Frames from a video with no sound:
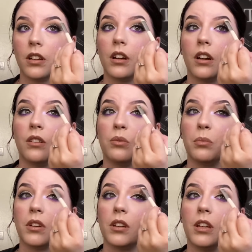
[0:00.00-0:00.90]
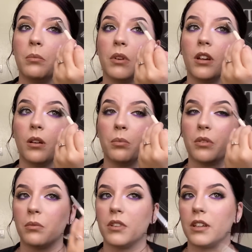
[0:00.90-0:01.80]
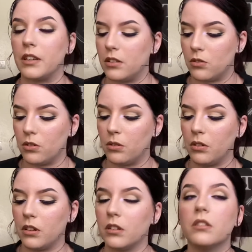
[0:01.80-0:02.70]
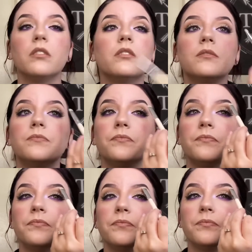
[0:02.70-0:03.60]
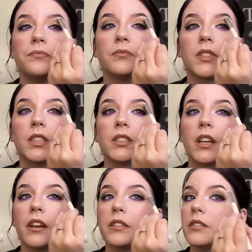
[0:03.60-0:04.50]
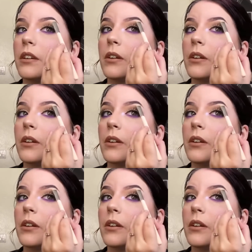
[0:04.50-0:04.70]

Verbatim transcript: I haven't been keeping up with what the kids are doing these days, you